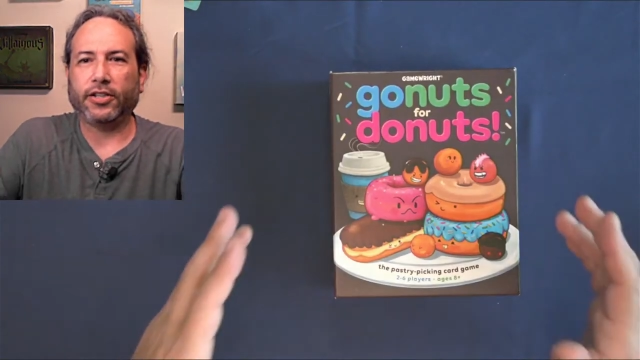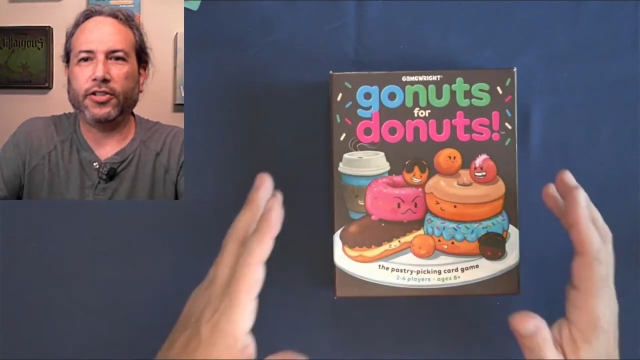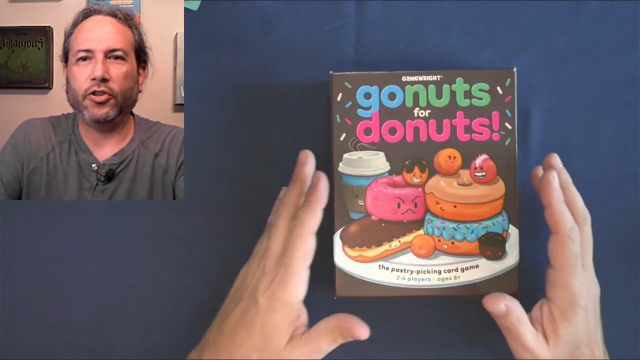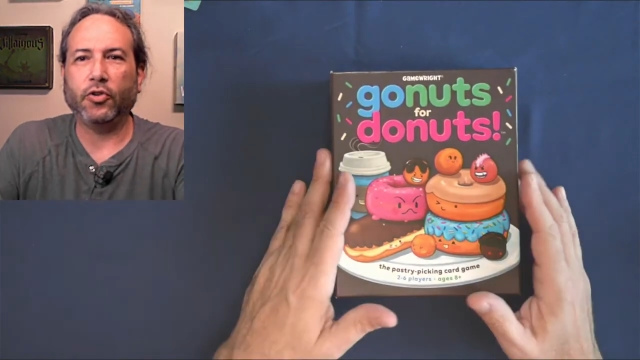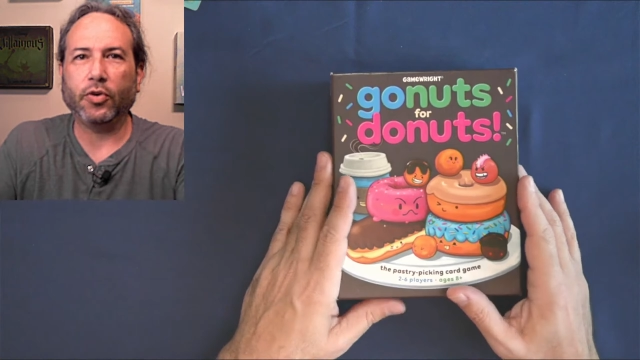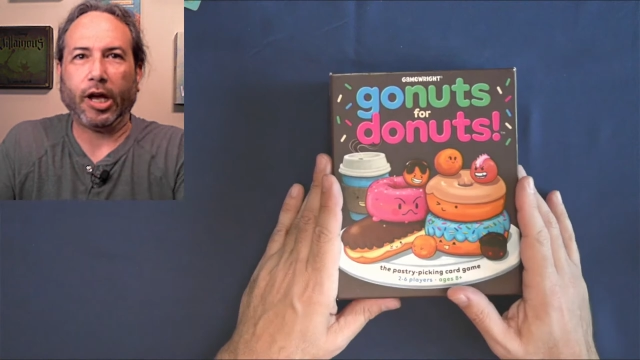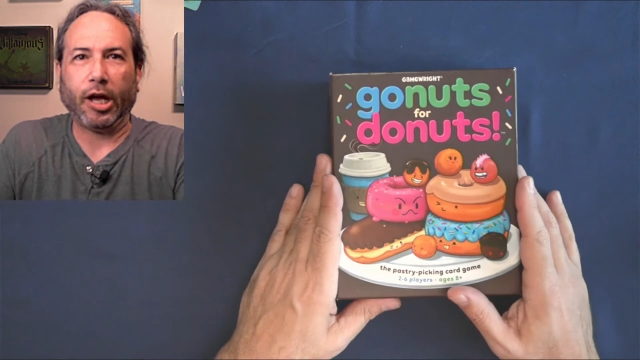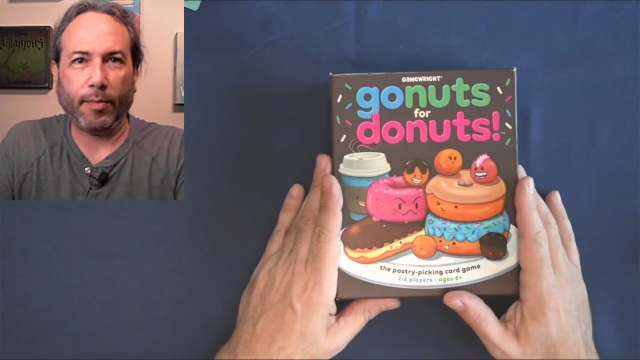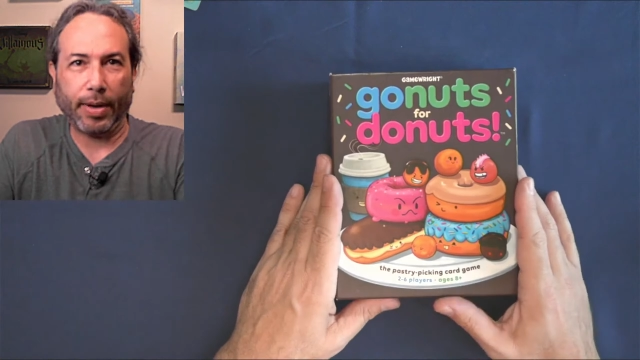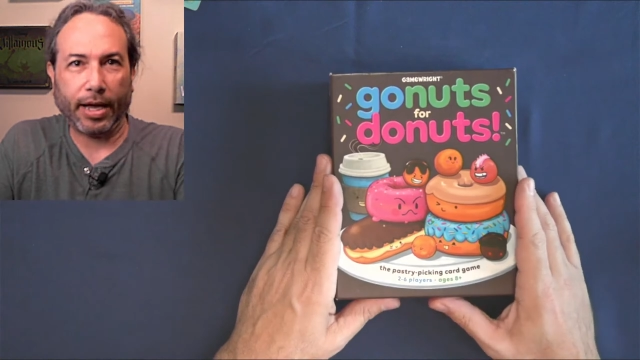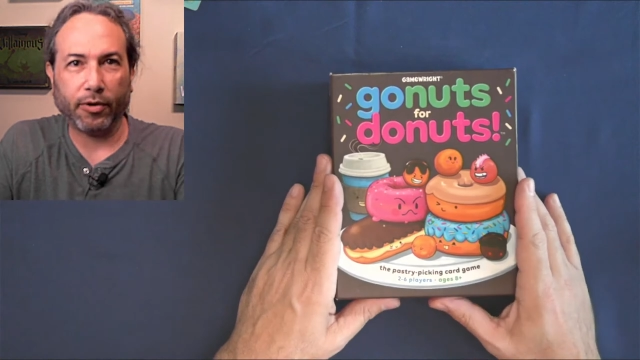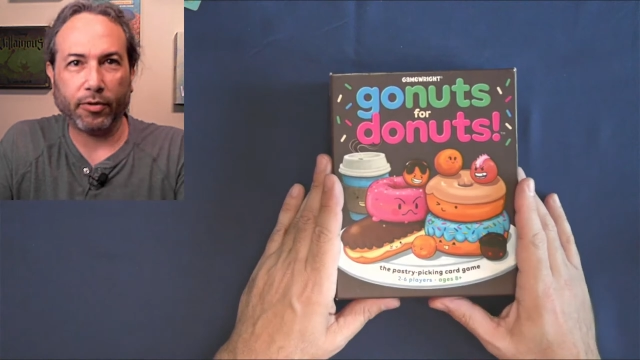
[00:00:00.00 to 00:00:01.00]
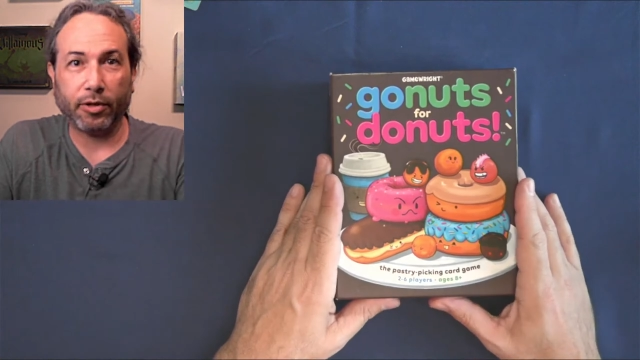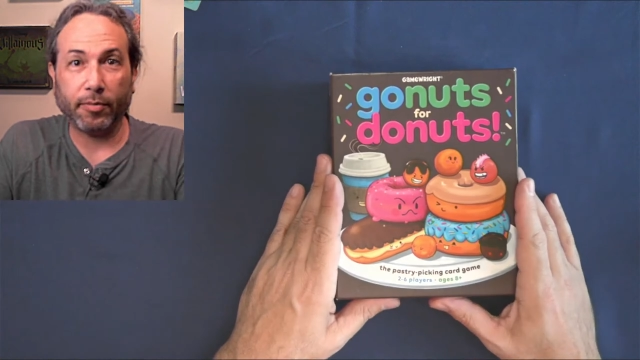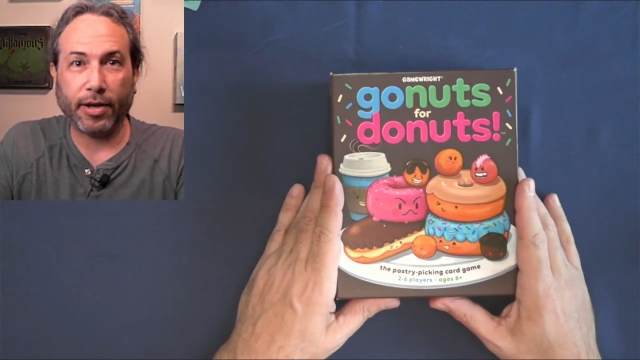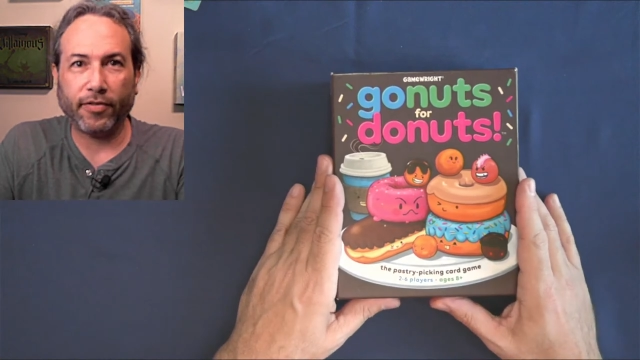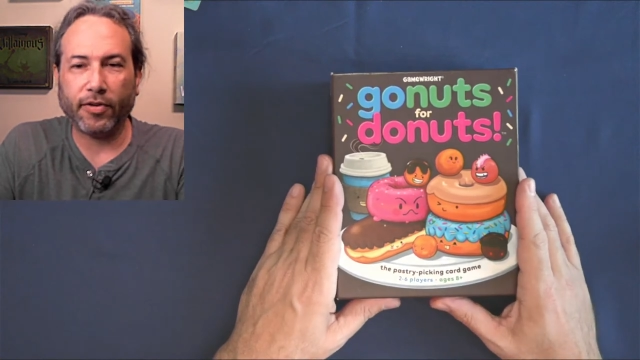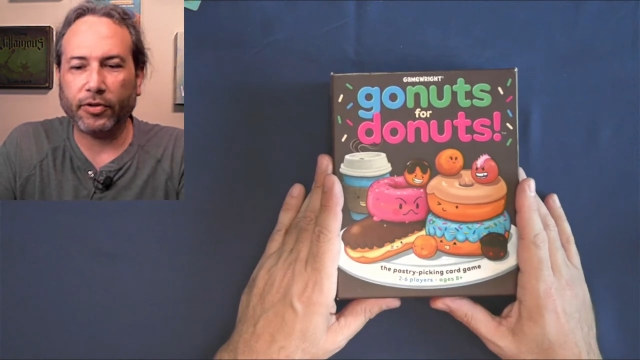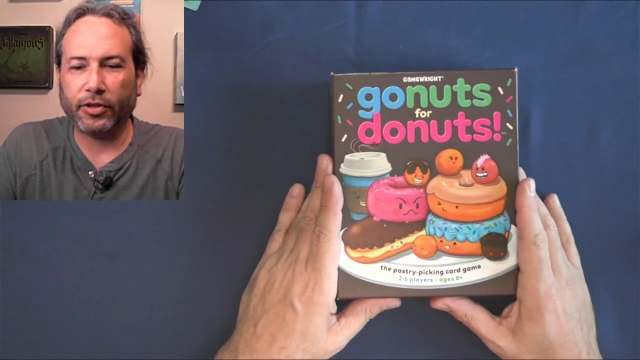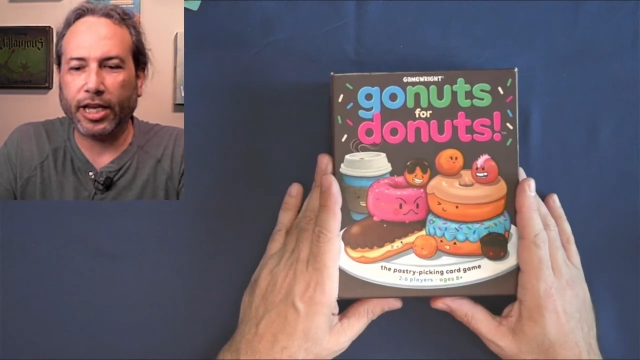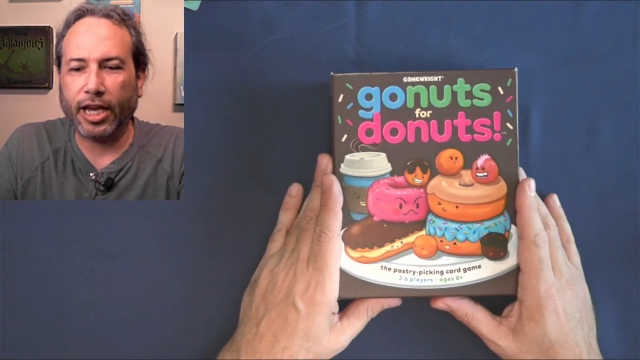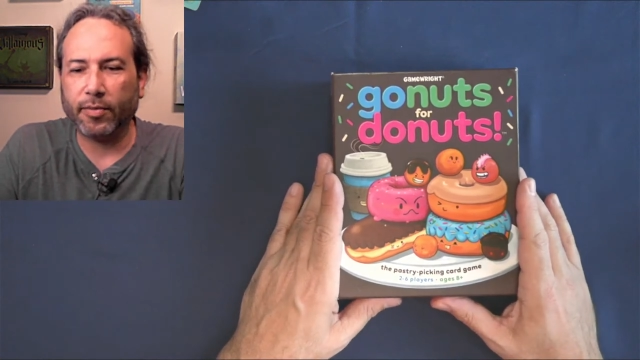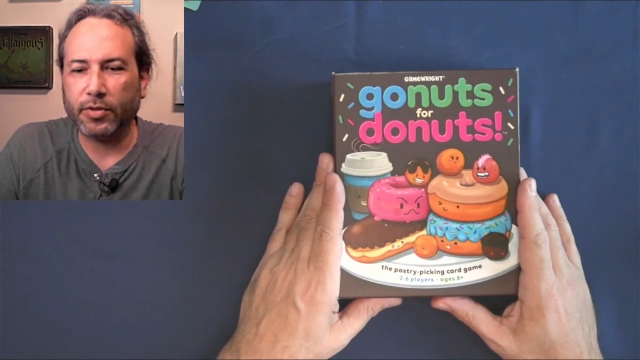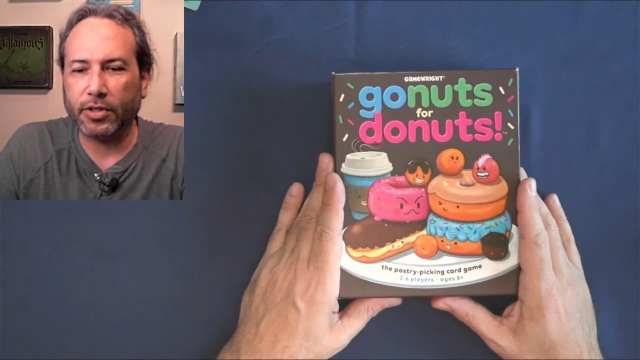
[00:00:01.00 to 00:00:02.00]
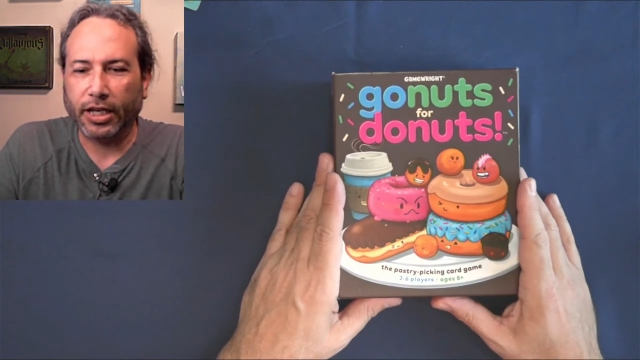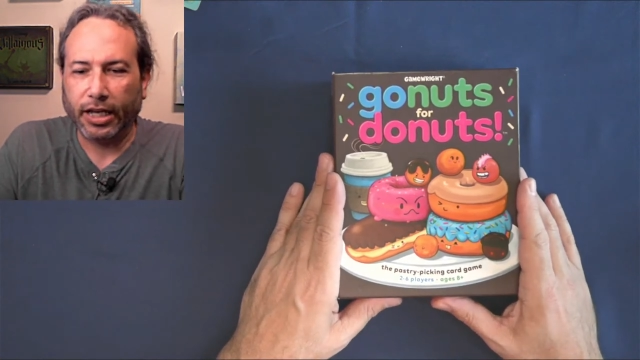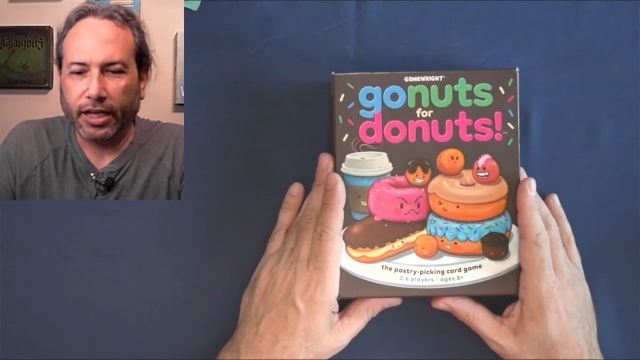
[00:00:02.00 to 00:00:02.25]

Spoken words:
to you about one of my favorite games